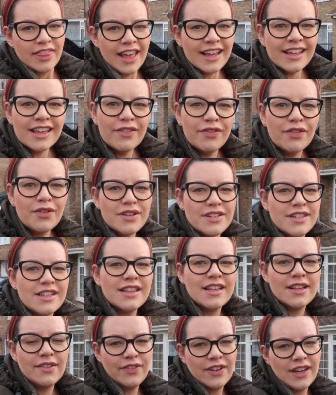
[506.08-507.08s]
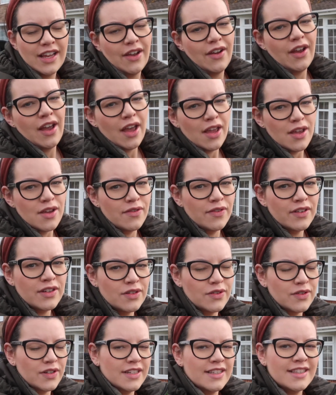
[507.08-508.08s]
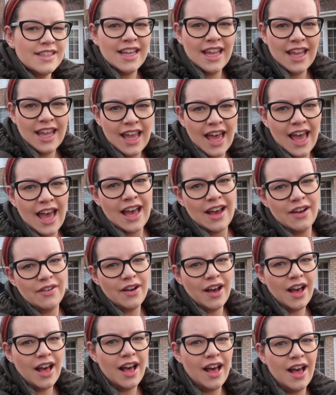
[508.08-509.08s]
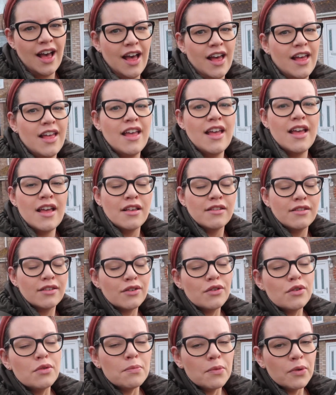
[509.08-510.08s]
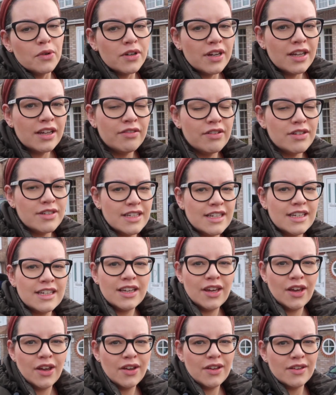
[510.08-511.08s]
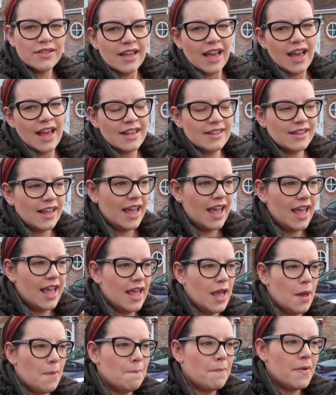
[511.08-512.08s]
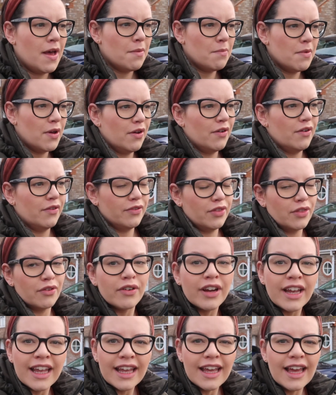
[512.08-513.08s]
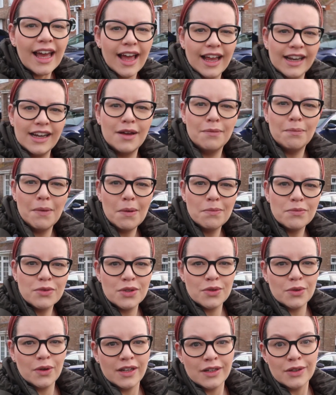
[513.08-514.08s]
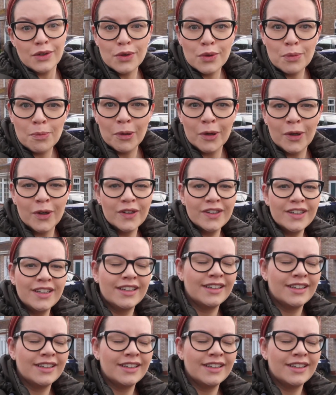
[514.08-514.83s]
Thank you for watching this video. I hope you've enjoyed seeing how our school morning routine goes as a mum of three and a mum to a newborn.